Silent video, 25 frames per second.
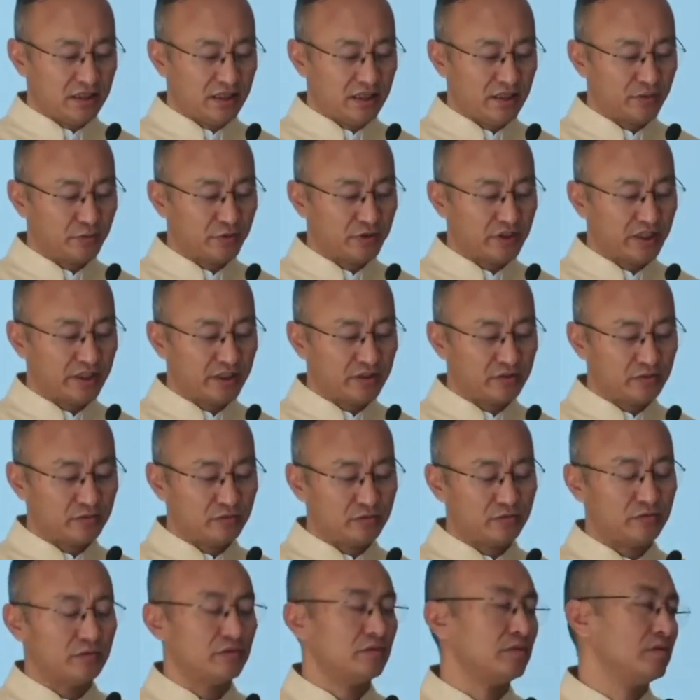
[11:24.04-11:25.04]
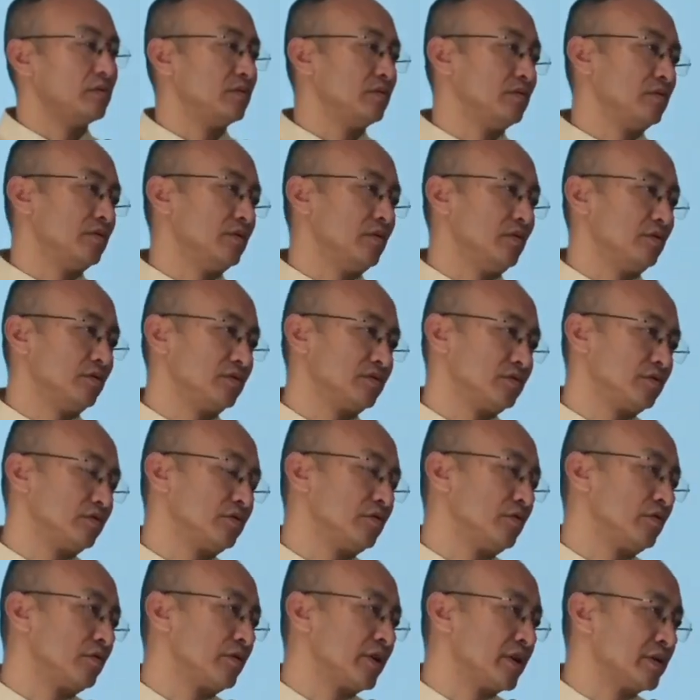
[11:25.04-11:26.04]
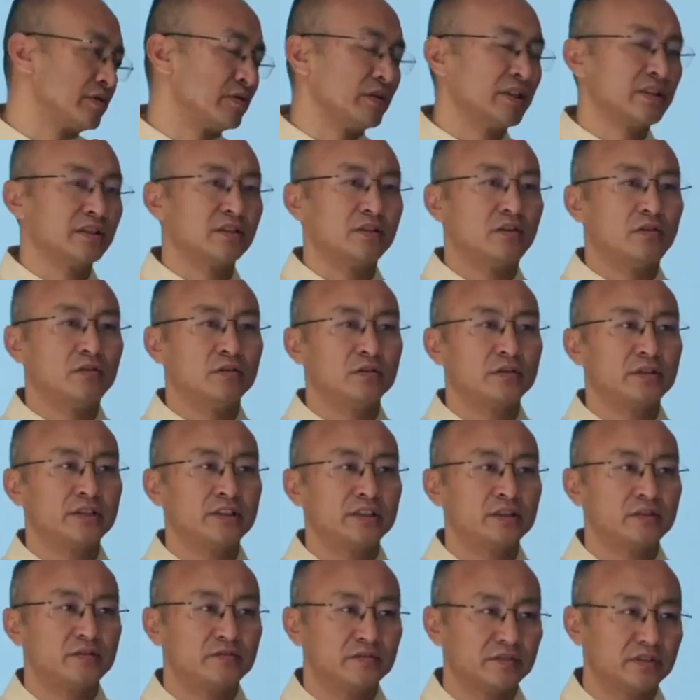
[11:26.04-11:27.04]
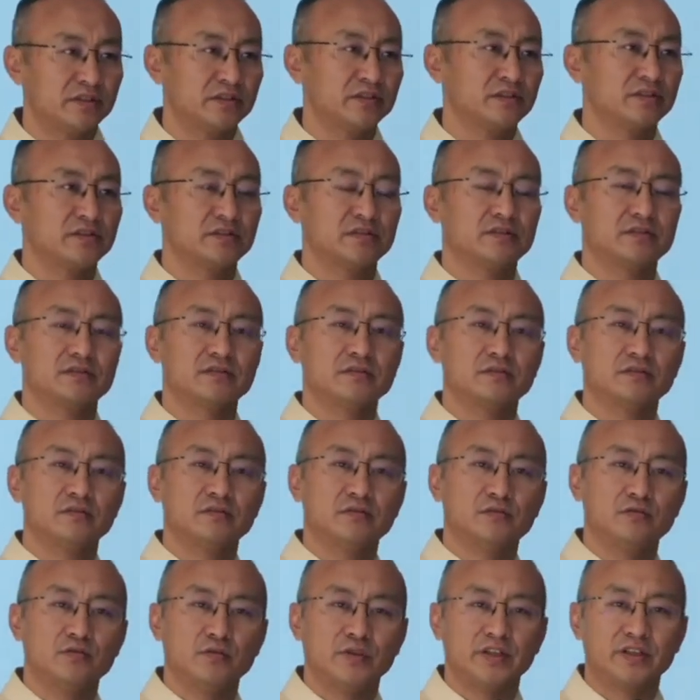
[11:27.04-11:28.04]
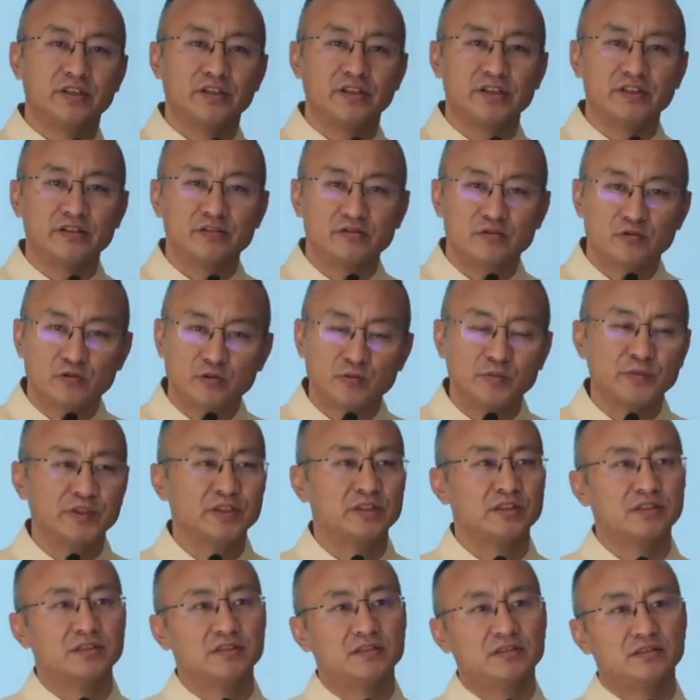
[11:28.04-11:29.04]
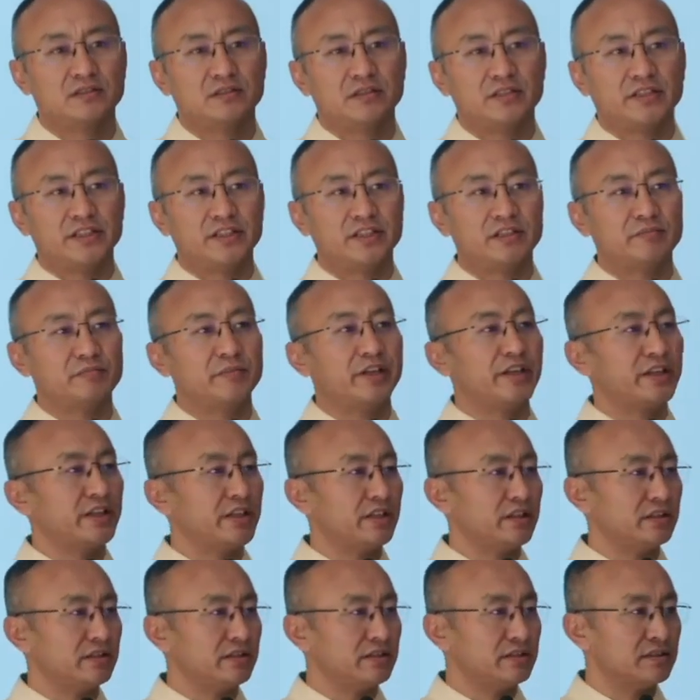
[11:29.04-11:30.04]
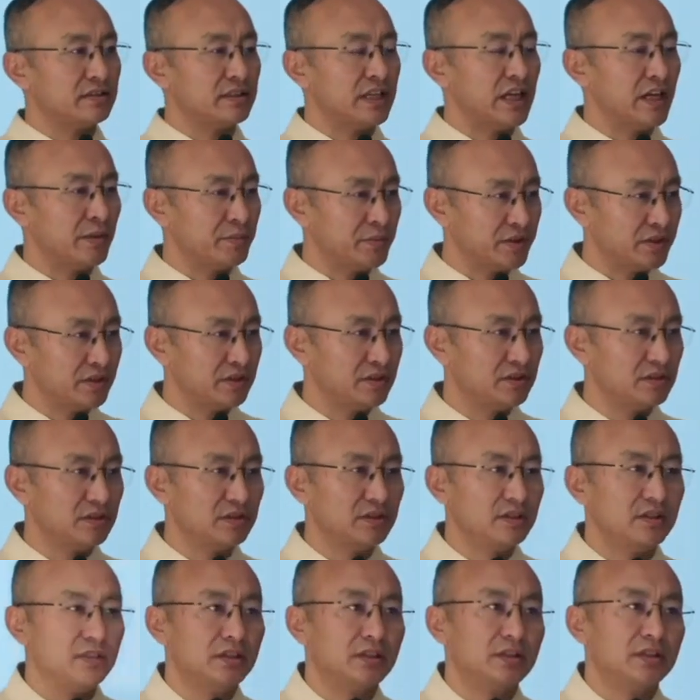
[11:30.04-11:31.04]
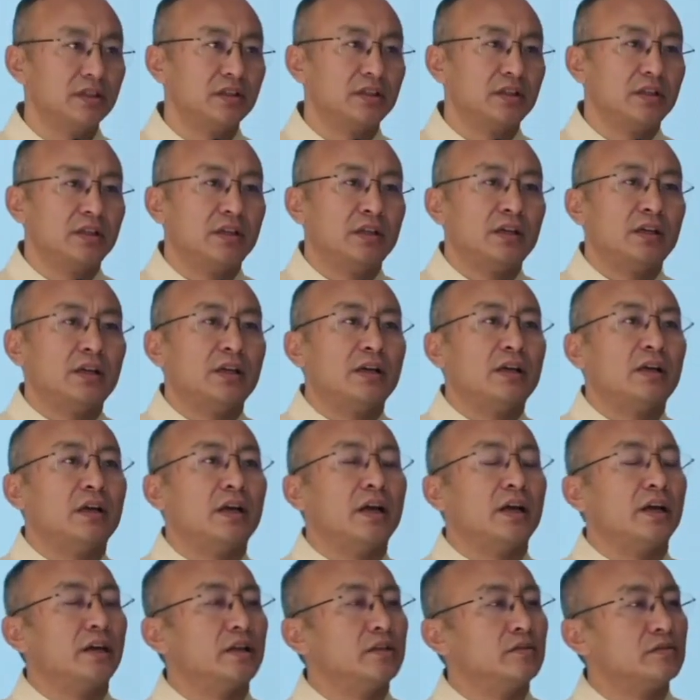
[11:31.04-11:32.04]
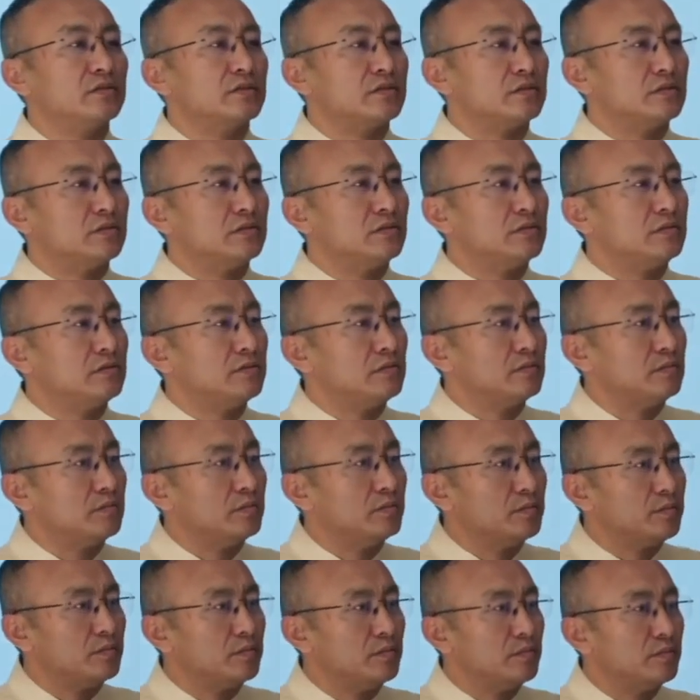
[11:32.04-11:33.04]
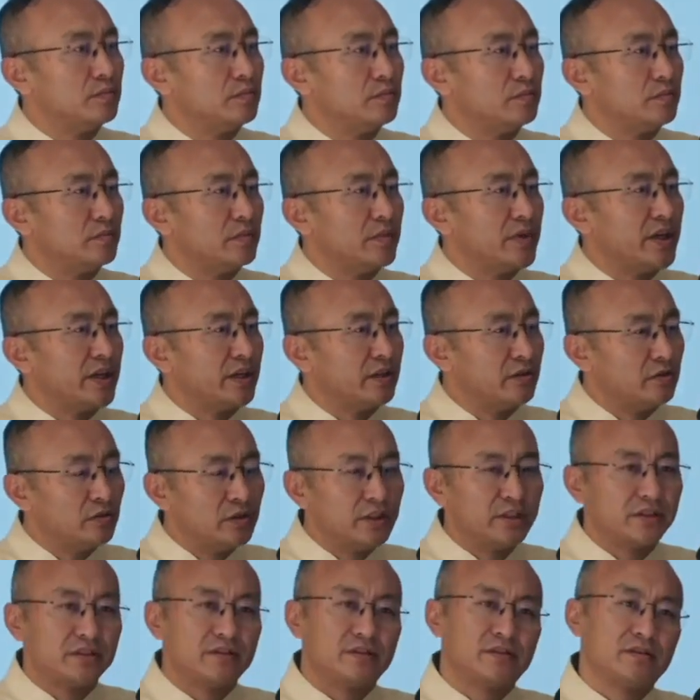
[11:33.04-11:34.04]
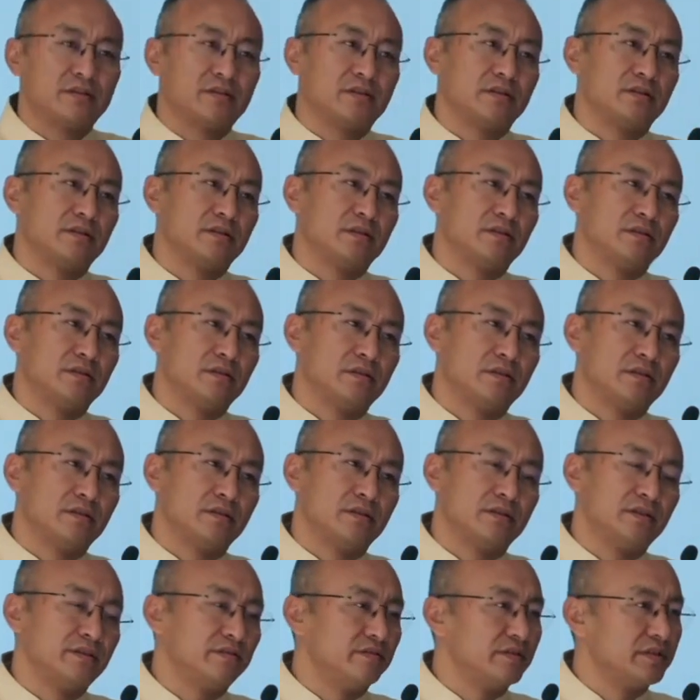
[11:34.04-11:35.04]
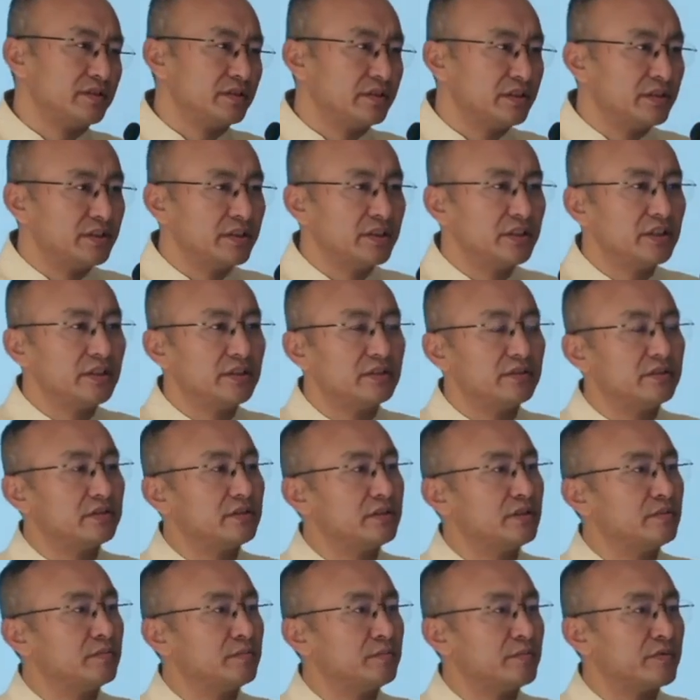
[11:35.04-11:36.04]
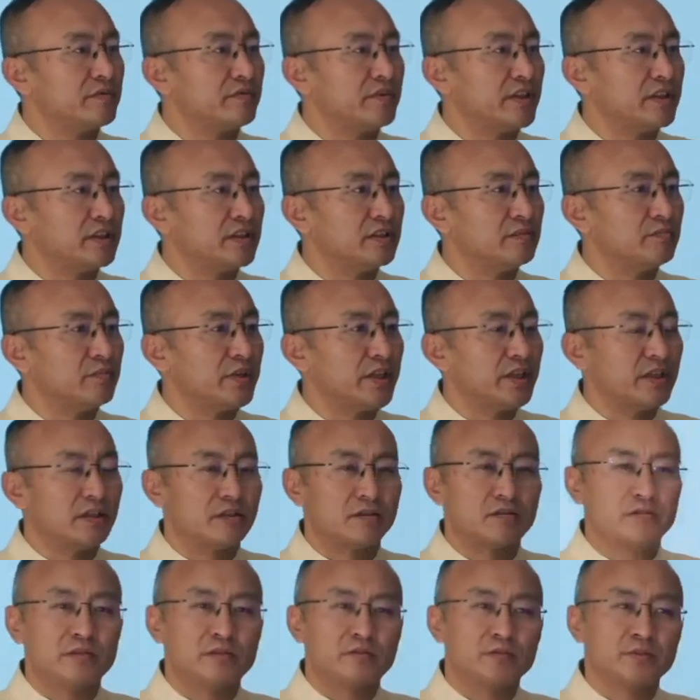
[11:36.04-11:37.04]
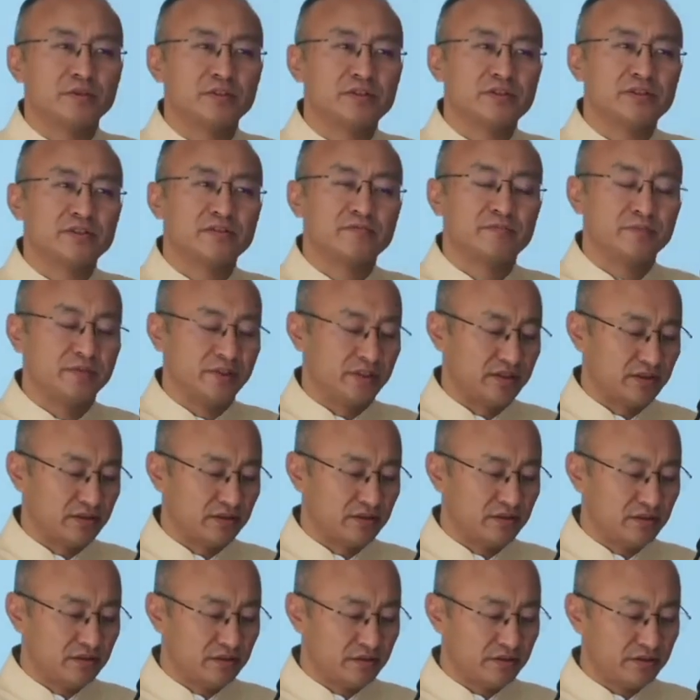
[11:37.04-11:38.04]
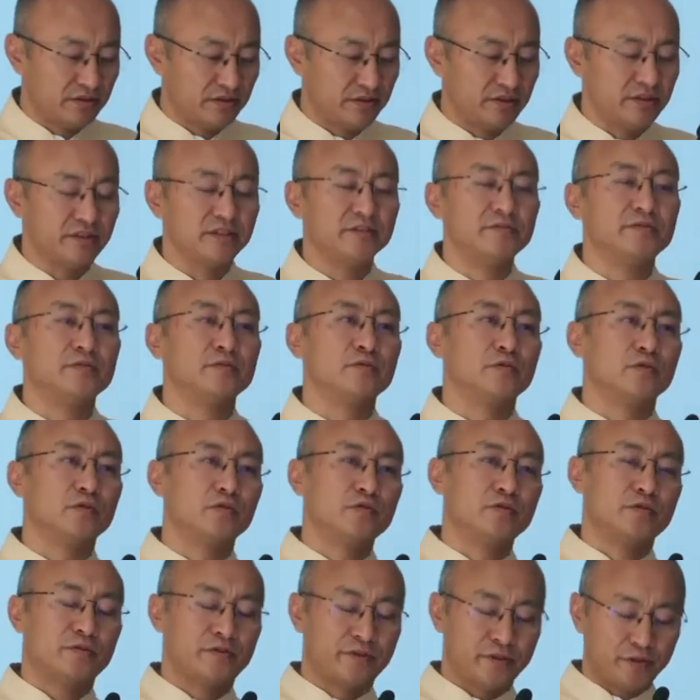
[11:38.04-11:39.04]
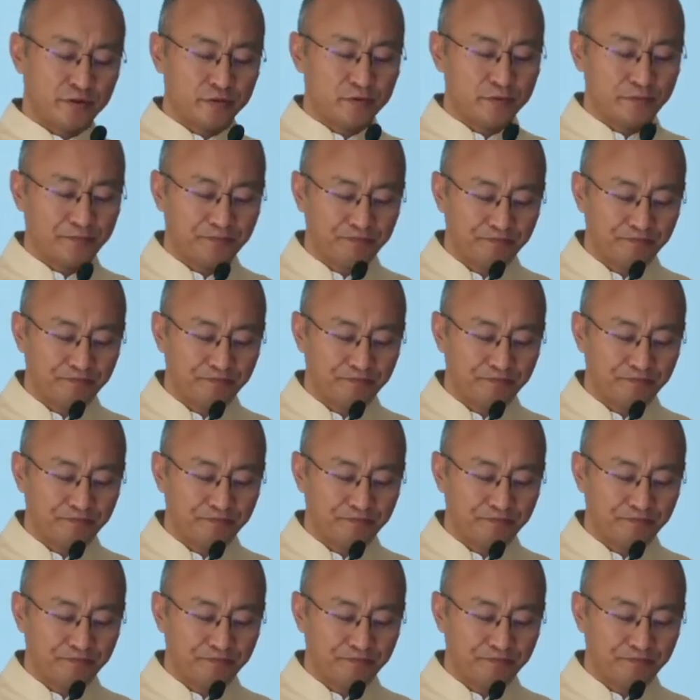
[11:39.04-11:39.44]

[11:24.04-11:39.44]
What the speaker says: I would like to also congratulate all the officers who were instrumental in making this happen and also acknowledge the visionary leadership provided by our Honorable Chief Minister, Sri Nephew Rio.